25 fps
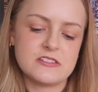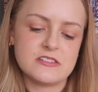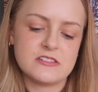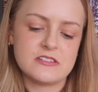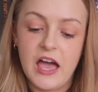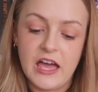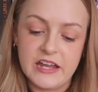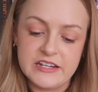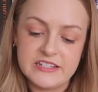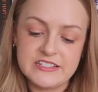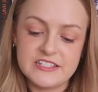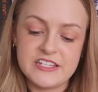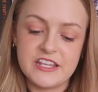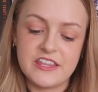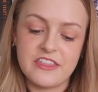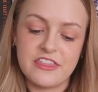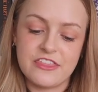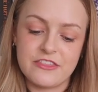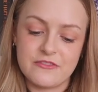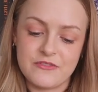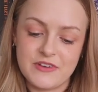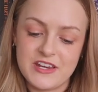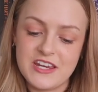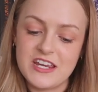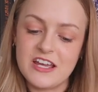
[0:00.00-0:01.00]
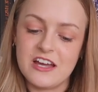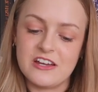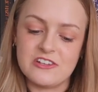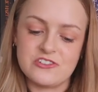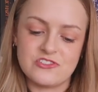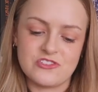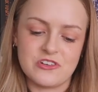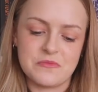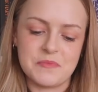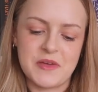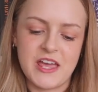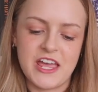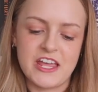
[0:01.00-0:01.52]
Under
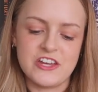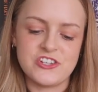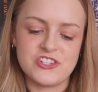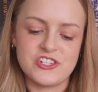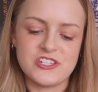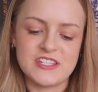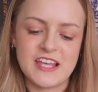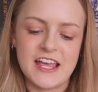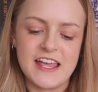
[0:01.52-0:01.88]
300 pages.